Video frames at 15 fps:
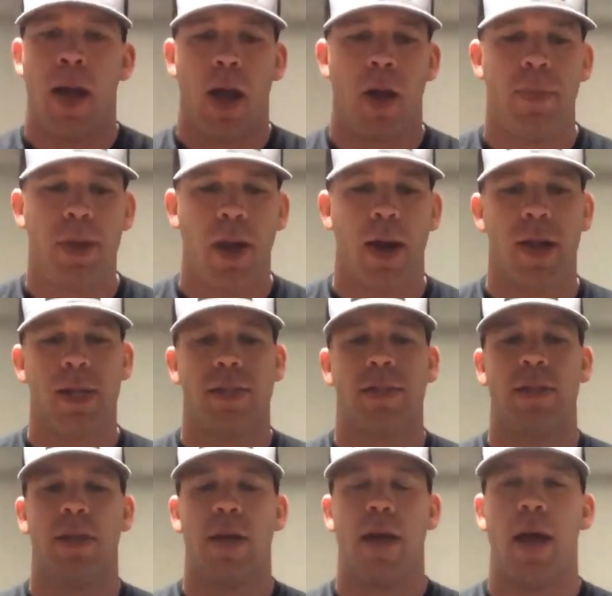I'll be
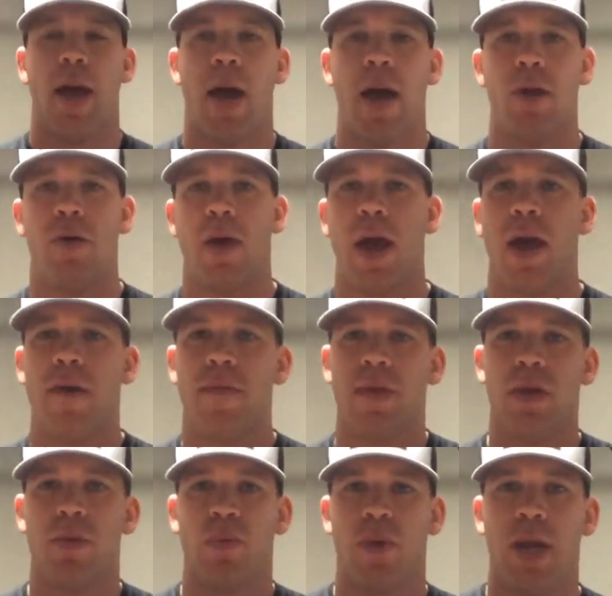honest, I don't have
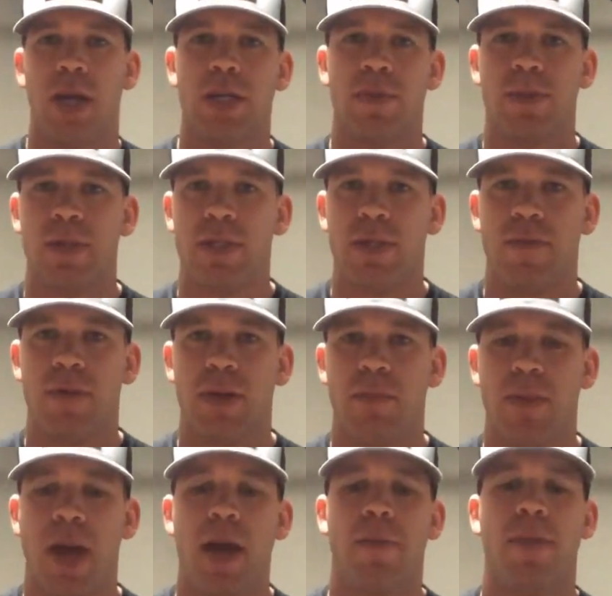any range specific
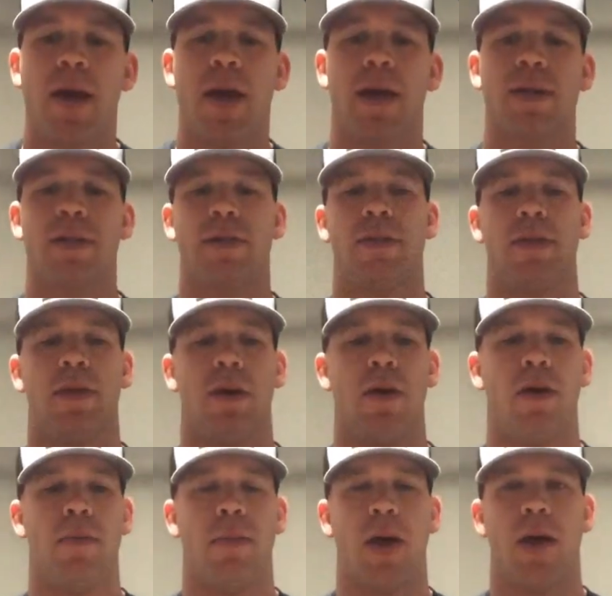backpacks.
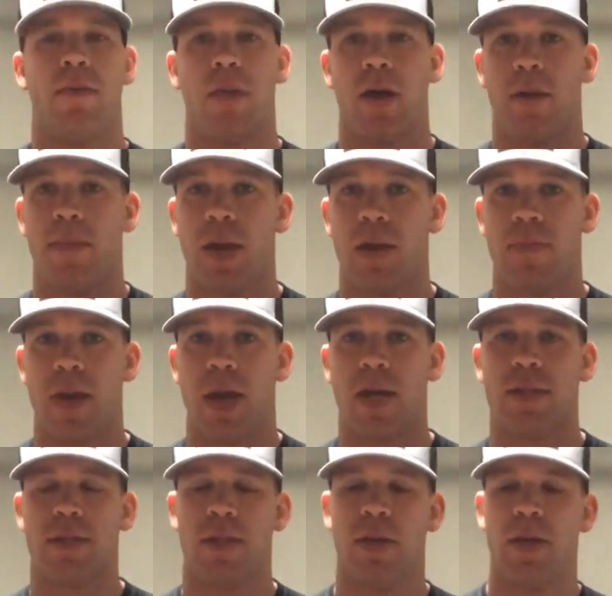I have a lot of
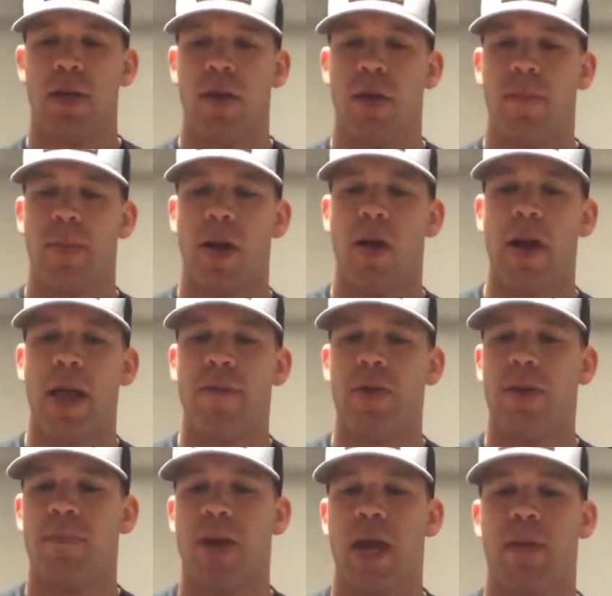backpacks, but I don't have any
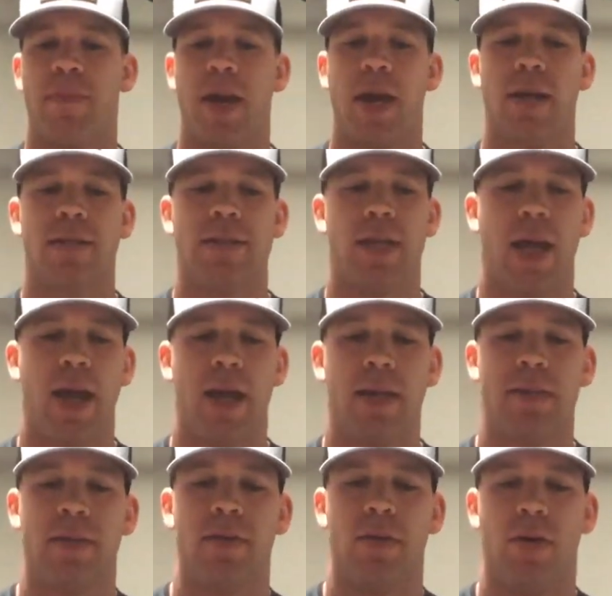backpacks
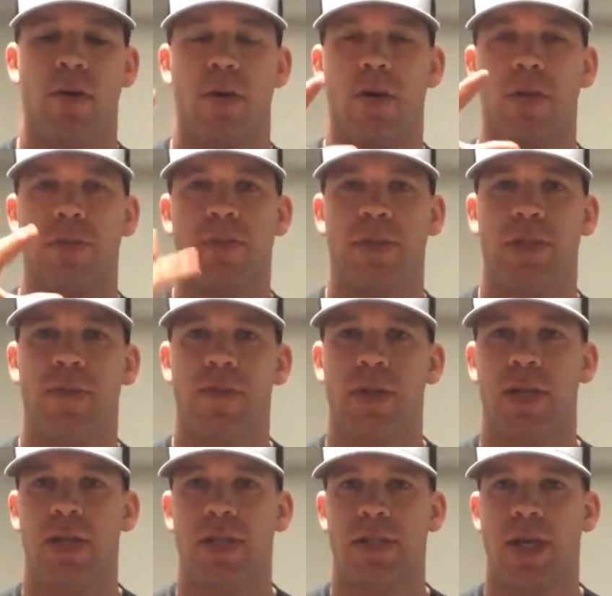that are
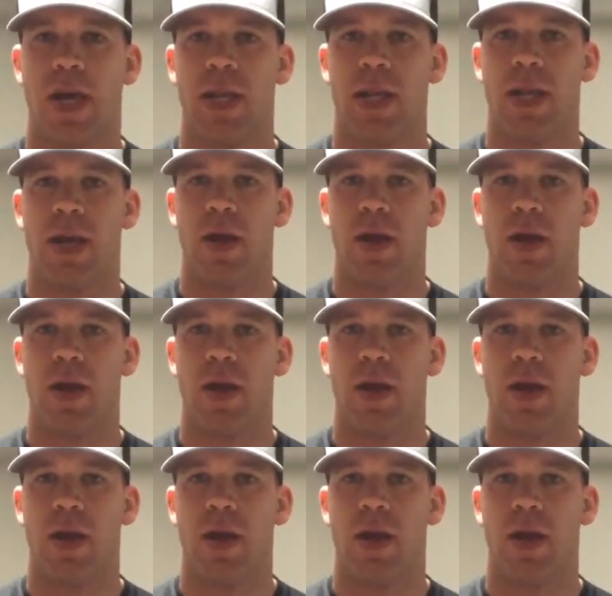specifically designed to